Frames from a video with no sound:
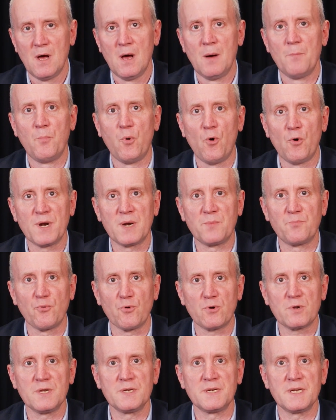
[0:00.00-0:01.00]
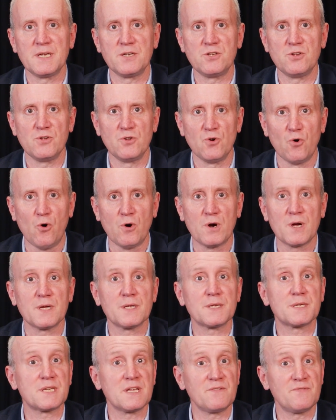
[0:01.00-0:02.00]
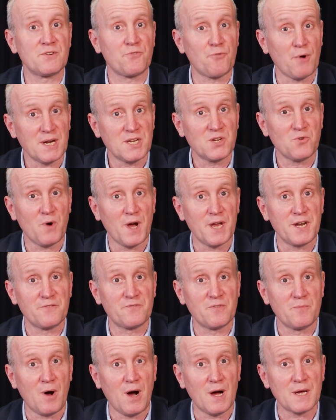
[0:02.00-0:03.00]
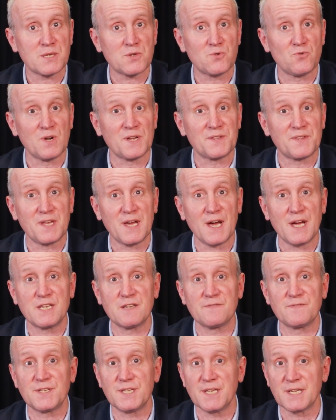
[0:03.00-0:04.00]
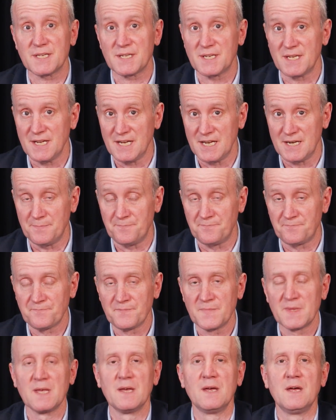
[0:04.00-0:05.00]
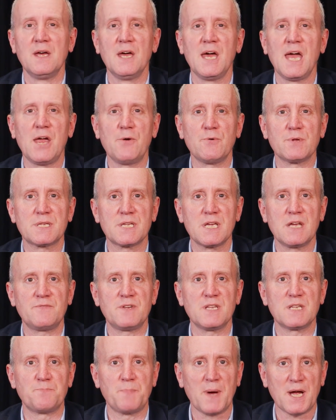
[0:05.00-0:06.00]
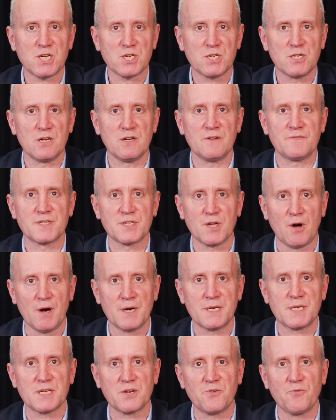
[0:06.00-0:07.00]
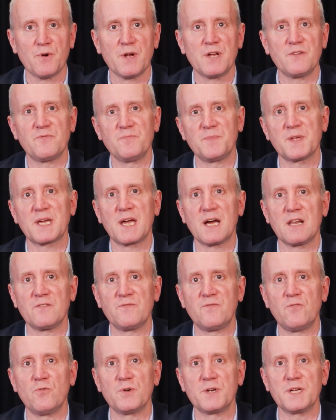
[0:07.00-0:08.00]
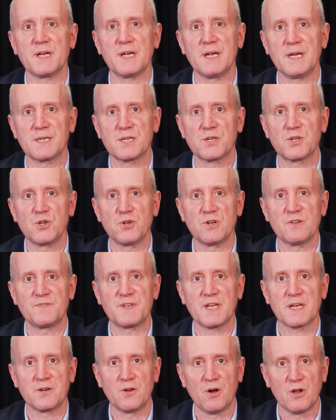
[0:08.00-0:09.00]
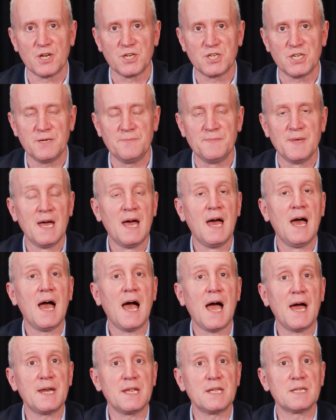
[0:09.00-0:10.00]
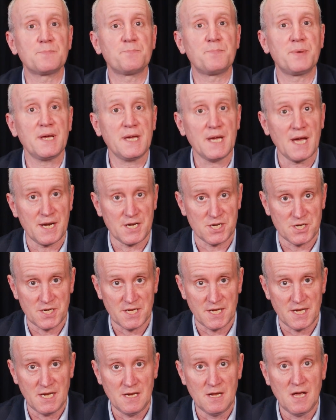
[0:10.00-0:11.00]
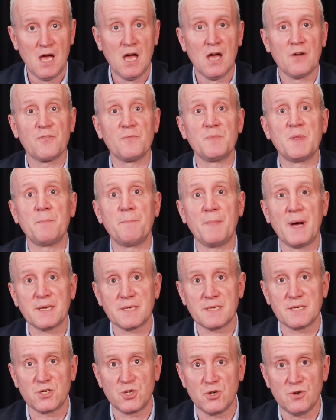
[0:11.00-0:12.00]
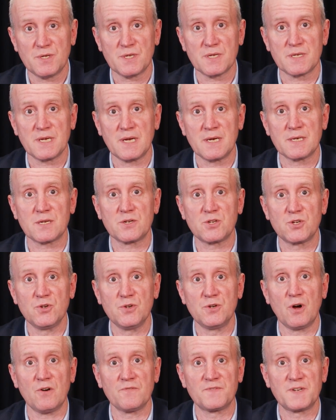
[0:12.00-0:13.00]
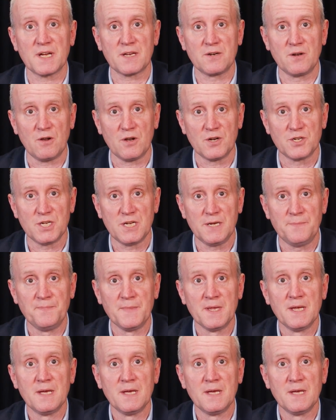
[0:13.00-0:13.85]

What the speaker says: Born in Brooklyn in New York, Steven graduated from high school at the age of 16. He received his Bachelor of Science degree from the California Institute of Technology and his PhD from the Massachusetts Institute of Technology